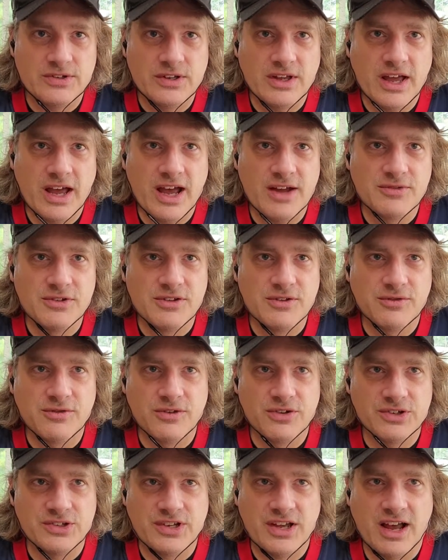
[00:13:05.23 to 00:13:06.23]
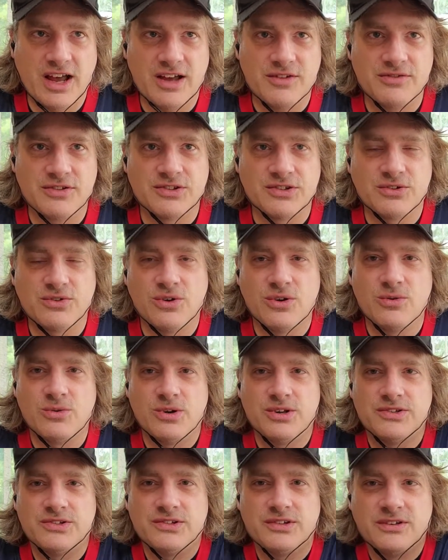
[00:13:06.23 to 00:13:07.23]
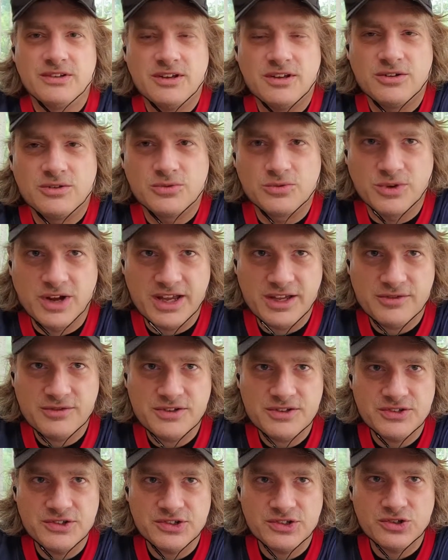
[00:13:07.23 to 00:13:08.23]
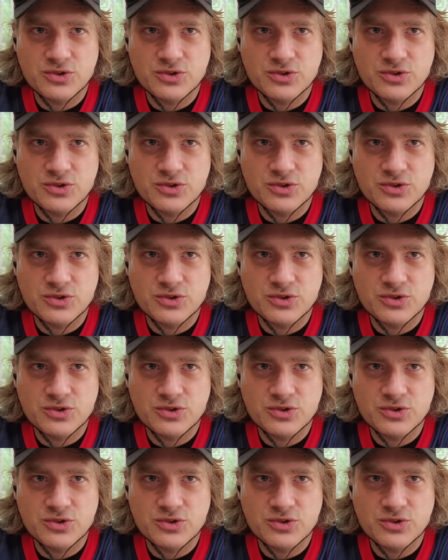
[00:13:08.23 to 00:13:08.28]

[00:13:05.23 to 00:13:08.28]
After the first half, the score was Ravens